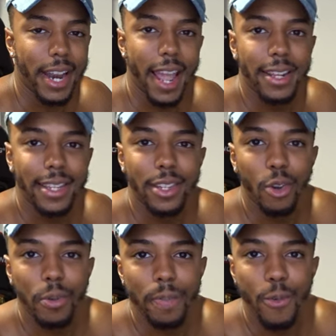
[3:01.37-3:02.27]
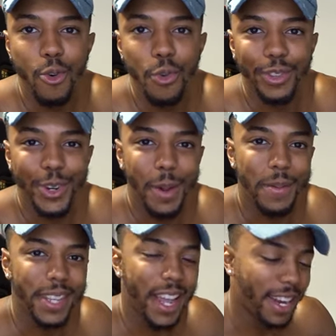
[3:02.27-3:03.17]
dances or moves, you know what I'm
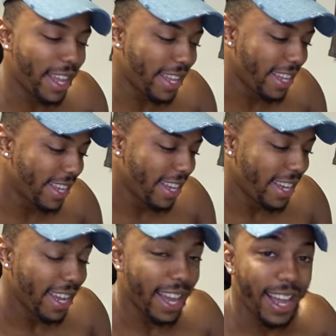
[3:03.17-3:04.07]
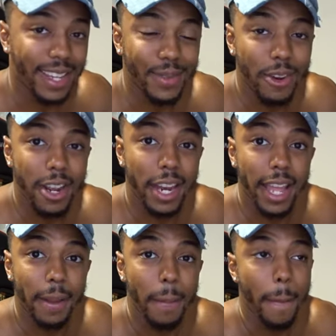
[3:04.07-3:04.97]
saying? Like, I swear,
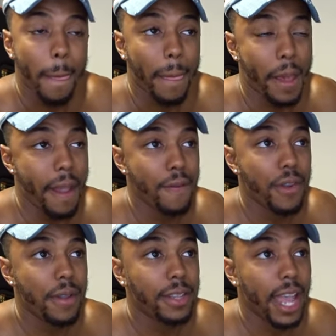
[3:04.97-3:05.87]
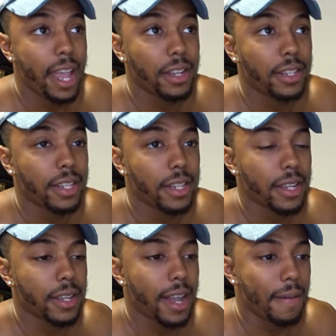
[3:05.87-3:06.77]
like, every dance,
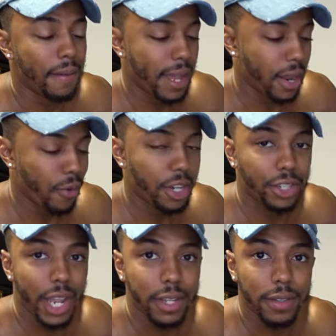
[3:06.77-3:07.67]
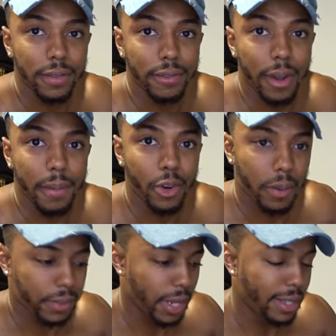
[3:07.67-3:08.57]
I feel like, originates from, you know
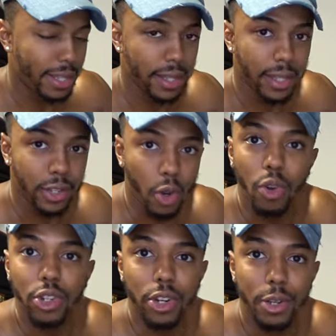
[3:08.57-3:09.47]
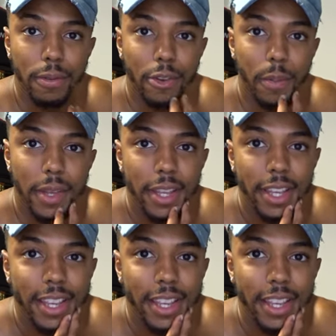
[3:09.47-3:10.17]
what I'm saying, this culture, you feel me?